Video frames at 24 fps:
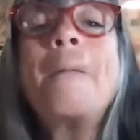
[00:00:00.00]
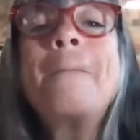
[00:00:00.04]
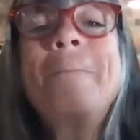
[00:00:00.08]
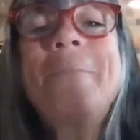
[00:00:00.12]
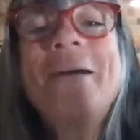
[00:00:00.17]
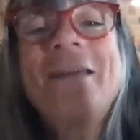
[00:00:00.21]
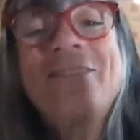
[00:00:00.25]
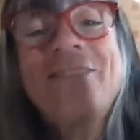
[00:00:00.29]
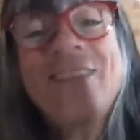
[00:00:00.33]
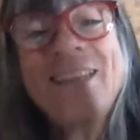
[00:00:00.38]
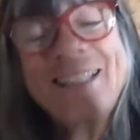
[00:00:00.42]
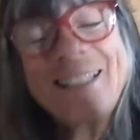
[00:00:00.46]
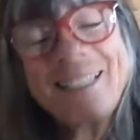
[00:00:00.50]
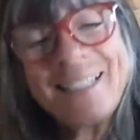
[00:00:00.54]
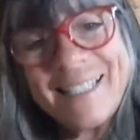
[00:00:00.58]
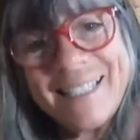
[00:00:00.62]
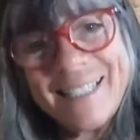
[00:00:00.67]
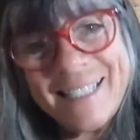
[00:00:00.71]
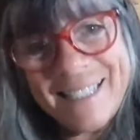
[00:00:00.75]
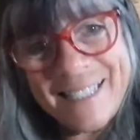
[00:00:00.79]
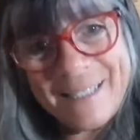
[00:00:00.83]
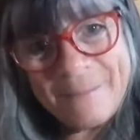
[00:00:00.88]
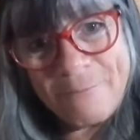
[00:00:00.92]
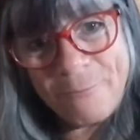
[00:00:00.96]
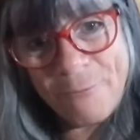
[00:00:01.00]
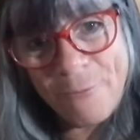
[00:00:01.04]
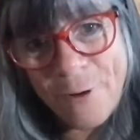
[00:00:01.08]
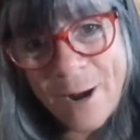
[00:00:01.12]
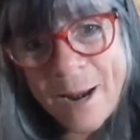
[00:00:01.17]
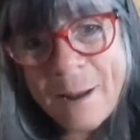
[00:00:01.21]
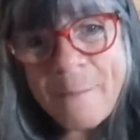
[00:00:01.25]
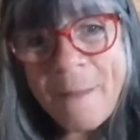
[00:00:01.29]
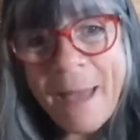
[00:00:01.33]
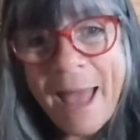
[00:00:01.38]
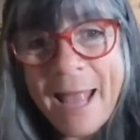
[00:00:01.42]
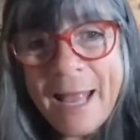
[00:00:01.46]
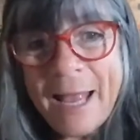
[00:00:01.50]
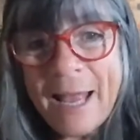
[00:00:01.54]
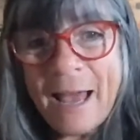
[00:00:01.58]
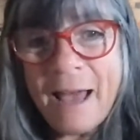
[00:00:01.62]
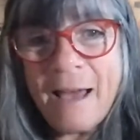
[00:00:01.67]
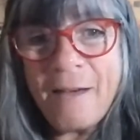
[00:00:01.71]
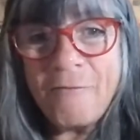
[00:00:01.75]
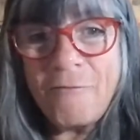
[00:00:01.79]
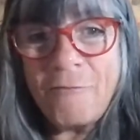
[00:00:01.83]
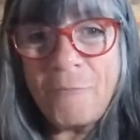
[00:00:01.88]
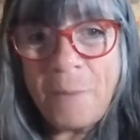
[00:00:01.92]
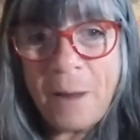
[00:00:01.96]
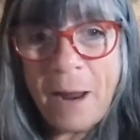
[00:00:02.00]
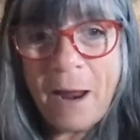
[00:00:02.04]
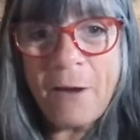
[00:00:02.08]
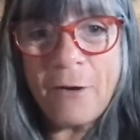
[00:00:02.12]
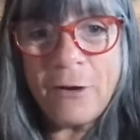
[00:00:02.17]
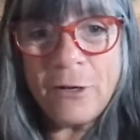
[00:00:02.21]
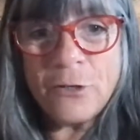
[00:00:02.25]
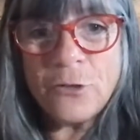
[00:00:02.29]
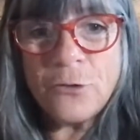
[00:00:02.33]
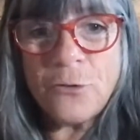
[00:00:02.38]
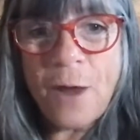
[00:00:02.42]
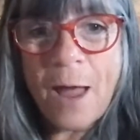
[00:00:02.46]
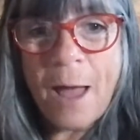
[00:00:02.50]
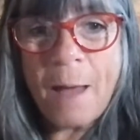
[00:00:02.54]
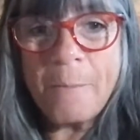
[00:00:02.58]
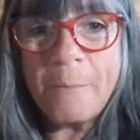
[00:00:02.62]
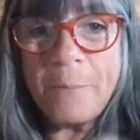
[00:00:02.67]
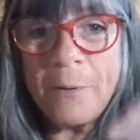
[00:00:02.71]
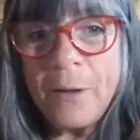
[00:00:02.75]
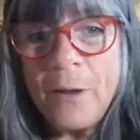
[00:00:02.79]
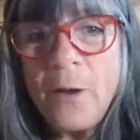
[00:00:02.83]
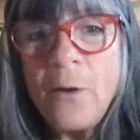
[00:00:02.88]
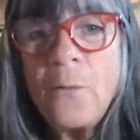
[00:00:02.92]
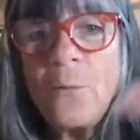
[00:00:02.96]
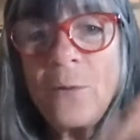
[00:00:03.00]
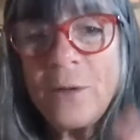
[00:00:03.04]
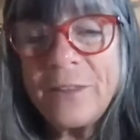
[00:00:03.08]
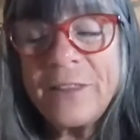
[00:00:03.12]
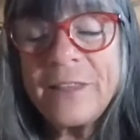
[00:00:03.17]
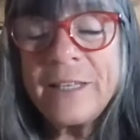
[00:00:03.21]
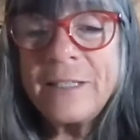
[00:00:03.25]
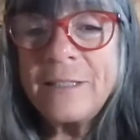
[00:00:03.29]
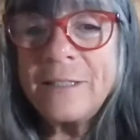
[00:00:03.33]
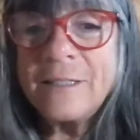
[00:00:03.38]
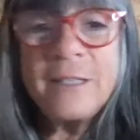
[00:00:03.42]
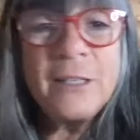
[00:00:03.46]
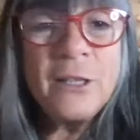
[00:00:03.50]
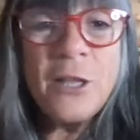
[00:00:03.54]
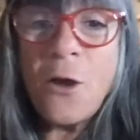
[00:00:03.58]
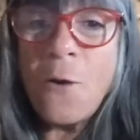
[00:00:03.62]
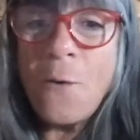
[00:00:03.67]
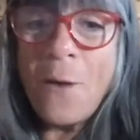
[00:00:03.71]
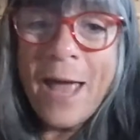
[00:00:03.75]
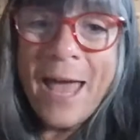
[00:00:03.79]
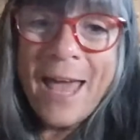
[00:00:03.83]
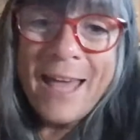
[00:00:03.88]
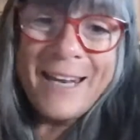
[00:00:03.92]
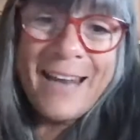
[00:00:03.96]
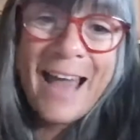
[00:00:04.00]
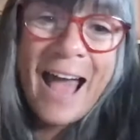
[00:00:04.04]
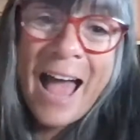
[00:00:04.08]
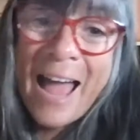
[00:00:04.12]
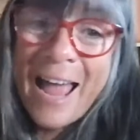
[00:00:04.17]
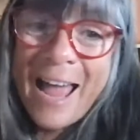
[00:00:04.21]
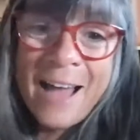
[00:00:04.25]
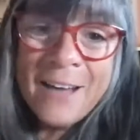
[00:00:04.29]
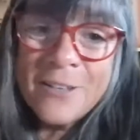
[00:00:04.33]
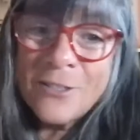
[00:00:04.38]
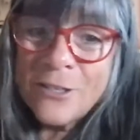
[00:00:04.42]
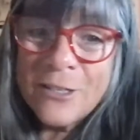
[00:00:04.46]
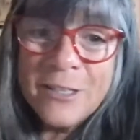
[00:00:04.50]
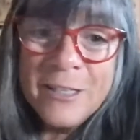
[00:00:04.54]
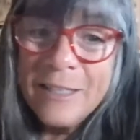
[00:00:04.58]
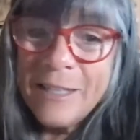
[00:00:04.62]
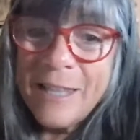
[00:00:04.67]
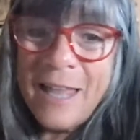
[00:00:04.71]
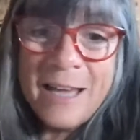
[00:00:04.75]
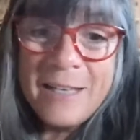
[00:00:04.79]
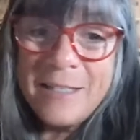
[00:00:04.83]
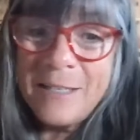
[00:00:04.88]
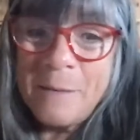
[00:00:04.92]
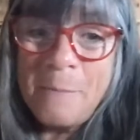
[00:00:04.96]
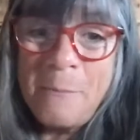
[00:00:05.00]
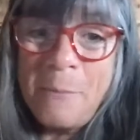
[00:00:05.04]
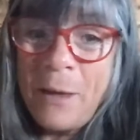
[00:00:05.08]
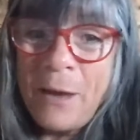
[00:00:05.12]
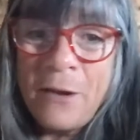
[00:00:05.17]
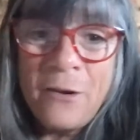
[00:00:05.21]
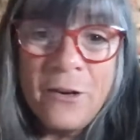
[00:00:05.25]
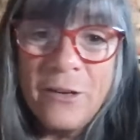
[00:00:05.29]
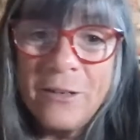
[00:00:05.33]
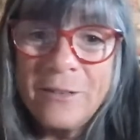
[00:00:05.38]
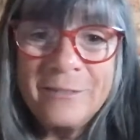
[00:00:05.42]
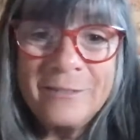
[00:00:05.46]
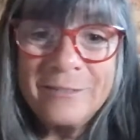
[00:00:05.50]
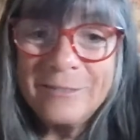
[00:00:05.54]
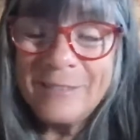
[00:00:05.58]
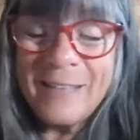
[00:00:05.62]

but the remake of Parent Trap with Lindsay Lohan. I actually liked it better.